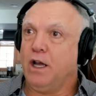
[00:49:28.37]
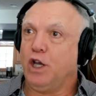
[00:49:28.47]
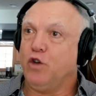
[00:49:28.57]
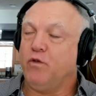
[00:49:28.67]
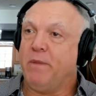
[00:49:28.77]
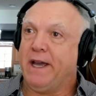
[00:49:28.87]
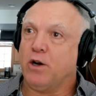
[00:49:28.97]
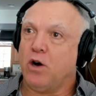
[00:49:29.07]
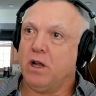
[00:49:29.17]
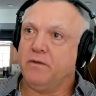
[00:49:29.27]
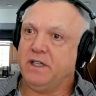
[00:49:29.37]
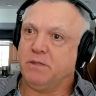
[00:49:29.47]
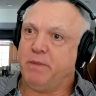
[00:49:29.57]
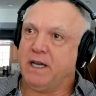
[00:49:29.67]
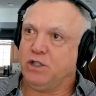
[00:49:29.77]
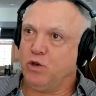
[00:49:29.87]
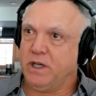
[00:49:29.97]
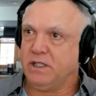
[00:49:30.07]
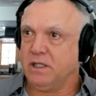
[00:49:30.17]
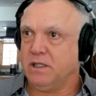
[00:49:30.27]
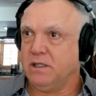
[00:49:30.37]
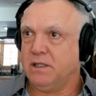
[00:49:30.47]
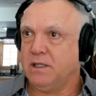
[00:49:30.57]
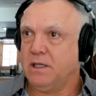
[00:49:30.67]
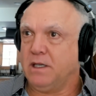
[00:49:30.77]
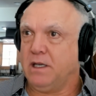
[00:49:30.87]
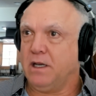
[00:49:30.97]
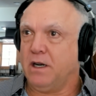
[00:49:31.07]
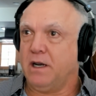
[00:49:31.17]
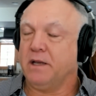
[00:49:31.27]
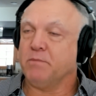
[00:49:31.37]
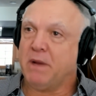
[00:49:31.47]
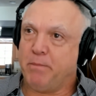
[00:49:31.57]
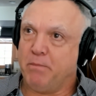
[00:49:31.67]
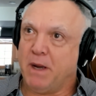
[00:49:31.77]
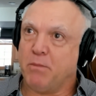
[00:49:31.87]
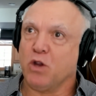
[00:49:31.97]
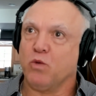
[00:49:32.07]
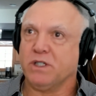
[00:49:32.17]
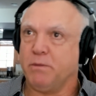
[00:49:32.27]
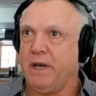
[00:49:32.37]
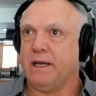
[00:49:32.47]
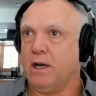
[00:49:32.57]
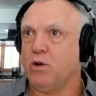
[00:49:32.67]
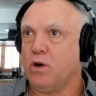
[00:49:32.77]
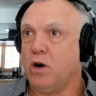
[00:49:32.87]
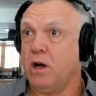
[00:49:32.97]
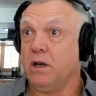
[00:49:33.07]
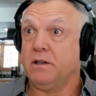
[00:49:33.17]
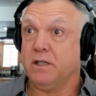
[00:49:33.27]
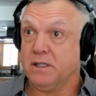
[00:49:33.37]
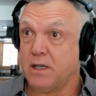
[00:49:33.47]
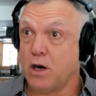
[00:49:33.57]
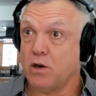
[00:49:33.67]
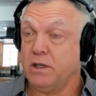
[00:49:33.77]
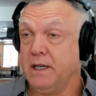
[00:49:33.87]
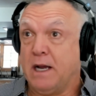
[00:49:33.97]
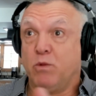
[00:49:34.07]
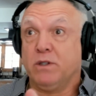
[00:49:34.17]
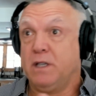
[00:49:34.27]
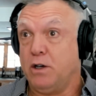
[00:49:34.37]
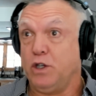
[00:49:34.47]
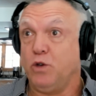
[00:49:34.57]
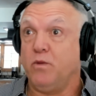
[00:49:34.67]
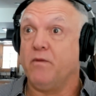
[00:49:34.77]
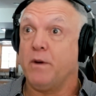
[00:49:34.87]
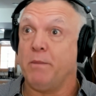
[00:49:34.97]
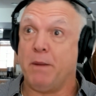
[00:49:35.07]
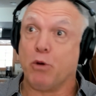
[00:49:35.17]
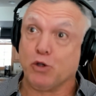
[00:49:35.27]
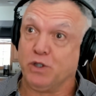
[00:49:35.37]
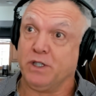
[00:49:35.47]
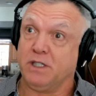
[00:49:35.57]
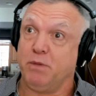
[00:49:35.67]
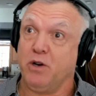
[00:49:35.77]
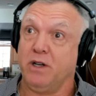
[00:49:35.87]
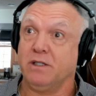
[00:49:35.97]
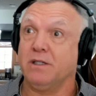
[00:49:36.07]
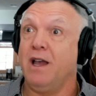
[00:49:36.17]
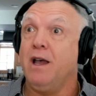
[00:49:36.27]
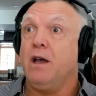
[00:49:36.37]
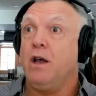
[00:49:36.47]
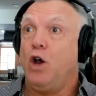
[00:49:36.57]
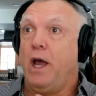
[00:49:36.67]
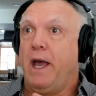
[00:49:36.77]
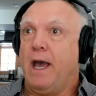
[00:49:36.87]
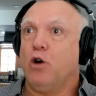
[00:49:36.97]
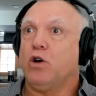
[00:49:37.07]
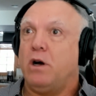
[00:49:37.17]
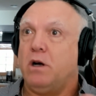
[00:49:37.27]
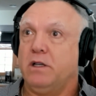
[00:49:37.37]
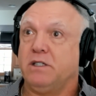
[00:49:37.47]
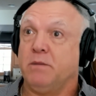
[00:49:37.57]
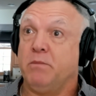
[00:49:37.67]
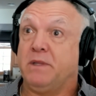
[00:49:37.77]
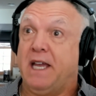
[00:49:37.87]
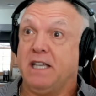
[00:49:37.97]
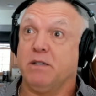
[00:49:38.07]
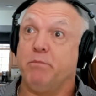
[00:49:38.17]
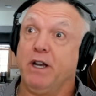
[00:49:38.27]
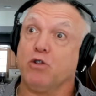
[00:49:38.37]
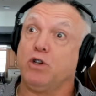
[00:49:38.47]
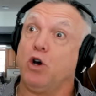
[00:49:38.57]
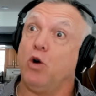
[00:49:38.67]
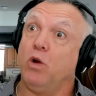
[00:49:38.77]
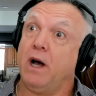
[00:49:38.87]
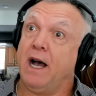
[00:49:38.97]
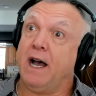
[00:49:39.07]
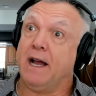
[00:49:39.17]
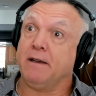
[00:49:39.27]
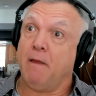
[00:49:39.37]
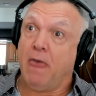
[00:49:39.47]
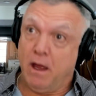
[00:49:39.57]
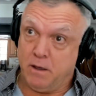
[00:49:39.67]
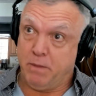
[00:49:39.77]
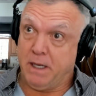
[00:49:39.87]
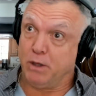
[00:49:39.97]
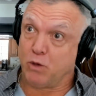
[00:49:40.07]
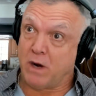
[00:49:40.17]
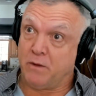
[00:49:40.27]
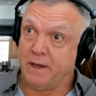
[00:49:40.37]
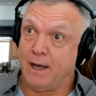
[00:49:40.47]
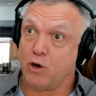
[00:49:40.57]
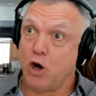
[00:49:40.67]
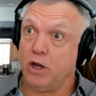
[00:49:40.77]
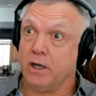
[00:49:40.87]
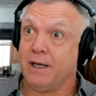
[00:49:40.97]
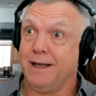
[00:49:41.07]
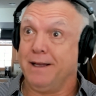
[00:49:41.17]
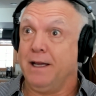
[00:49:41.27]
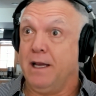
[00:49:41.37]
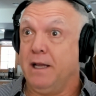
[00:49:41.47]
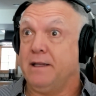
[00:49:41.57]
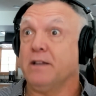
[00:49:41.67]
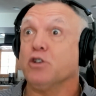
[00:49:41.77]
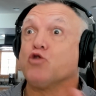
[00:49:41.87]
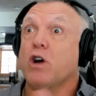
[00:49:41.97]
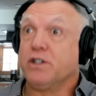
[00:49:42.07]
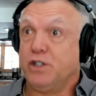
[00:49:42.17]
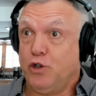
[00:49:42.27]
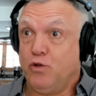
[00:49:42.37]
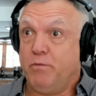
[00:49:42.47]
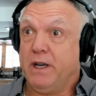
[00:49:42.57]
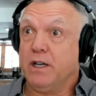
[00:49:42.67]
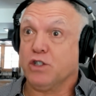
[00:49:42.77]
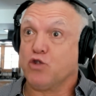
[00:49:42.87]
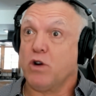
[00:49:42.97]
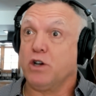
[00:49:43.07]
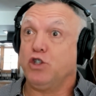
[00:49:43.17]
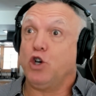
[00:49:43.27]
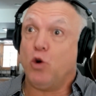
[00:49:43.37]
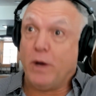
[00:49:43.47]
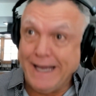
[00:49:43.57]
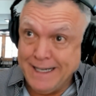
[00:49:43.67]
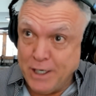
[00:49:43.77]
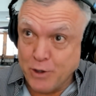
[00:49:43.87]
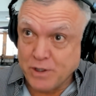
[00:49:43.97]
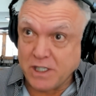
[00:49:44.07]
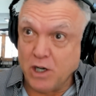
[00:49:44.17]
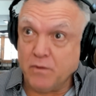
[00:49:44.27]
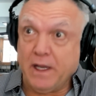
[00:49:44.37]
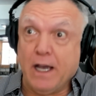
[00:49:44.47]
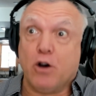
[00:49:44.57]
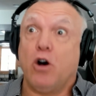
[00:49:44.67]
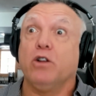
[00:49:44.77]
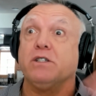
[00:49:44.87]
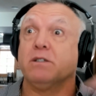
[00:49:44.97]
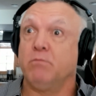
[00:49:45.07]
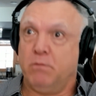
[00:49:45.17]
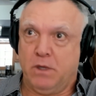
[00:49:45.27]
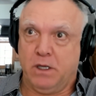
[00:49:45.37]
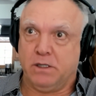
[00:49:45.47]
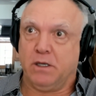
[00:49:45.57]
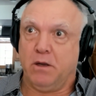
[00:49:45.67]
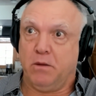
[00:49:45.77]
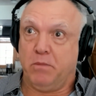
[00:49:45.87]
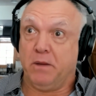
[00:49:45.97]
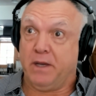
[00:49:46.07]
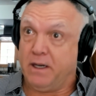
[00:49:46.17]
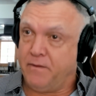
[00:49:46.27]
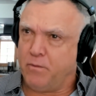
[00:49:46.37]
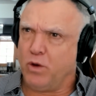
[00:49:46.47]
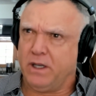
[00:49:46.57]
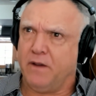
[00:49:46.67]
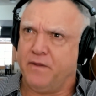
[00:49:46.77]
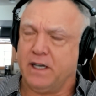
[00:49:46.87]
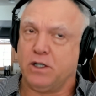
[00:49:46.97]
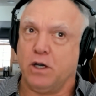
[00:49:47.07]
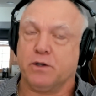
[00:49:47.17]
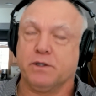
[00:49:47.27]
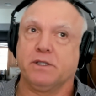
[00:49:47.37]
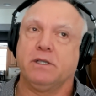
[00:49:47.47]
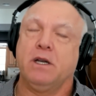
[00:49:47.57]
You made all these bad choices. And my mother was a bad alcoholic to start. And I will tell you from my personal experience, alcoholism takes a bigger toll on the people around the alcoholic than the drugs do, because drugs, you go into yourself. The alcoholism it can really affect others.